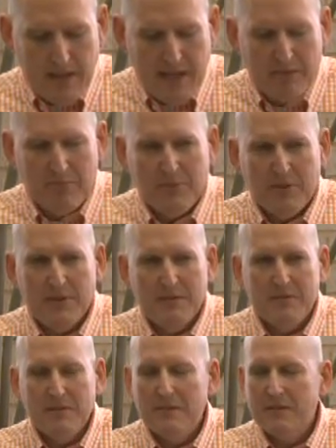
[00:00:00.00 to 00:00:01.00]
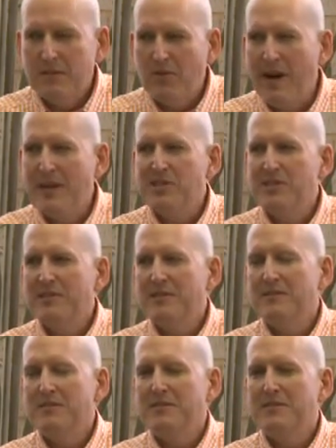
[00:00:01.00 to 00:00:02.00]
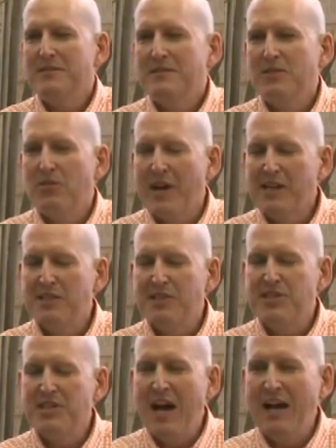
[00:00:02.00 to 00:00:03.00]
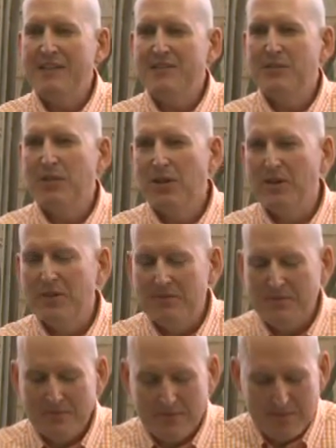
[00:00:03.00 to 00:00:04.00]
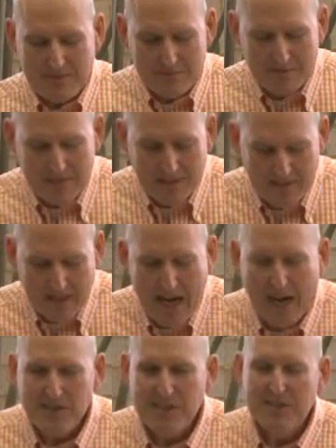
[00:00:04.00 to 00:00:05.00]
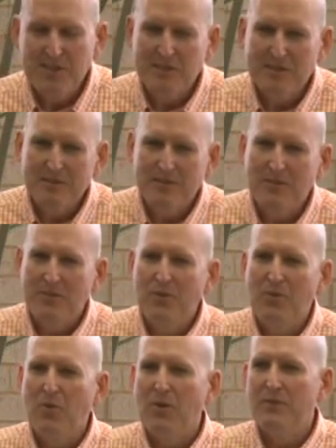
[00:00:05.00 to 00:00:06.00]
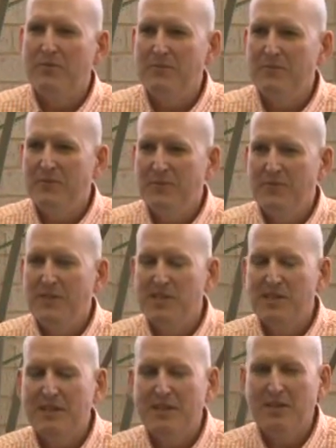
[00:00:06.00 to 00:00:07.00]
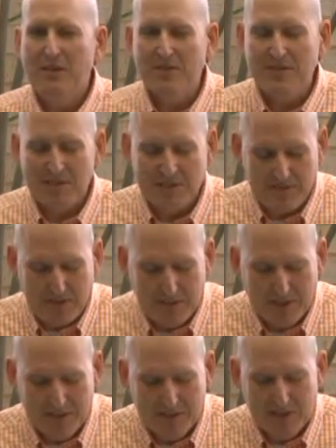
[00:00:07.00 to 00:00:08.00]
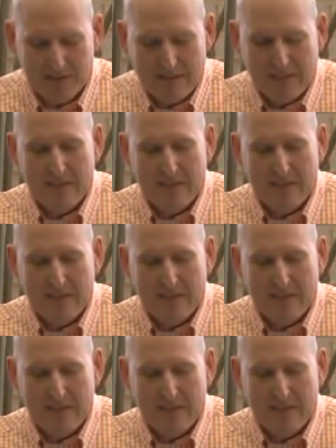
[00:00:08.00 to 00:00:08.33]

And Grant's directions not to hurt the houses or physically hurt the civilians